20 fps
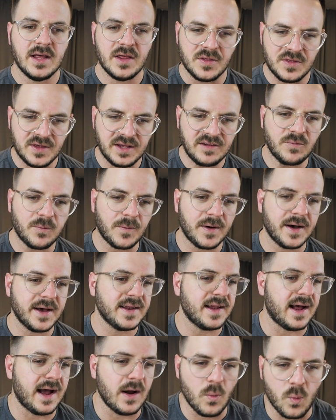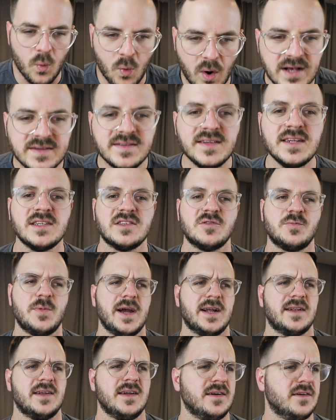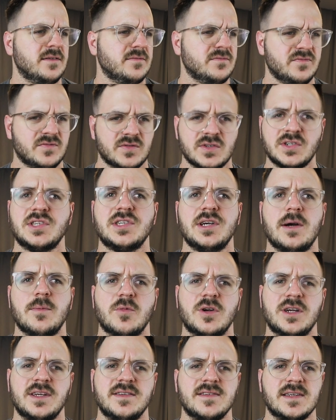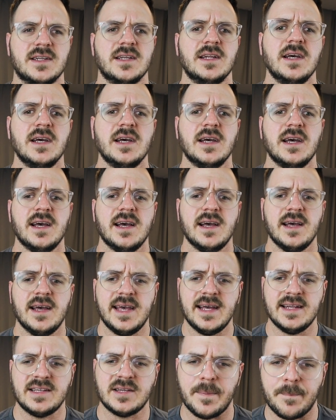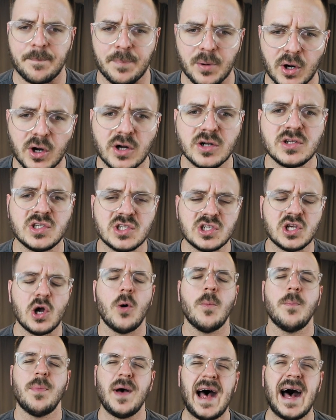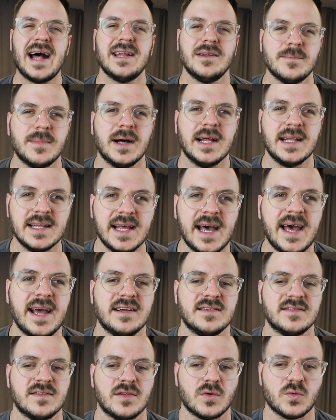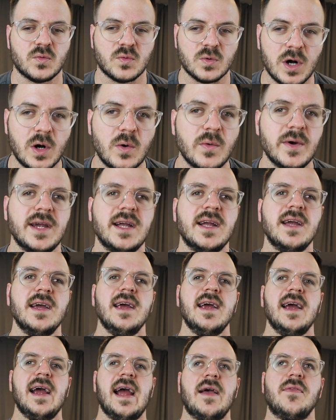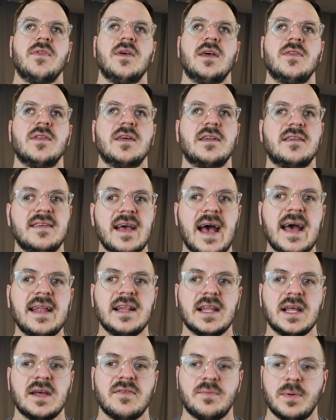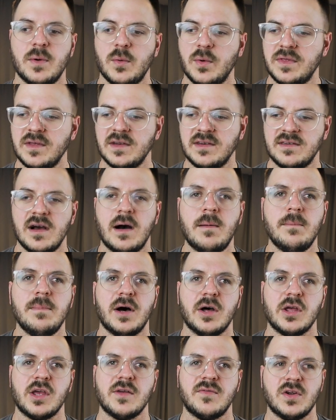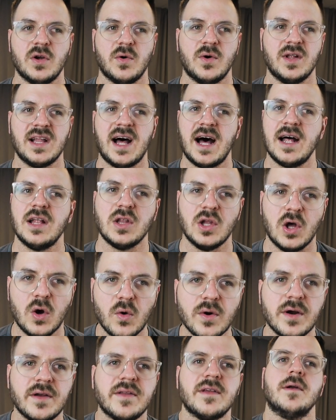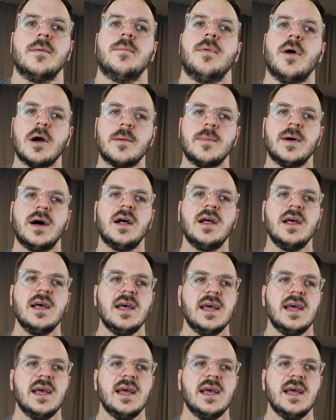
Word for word: This one I wasn't expecting for some reason it to burn so bad in my legs. The rowing and then the deadlift, but with a dumbbell, you have to go a lot lower than a barbell.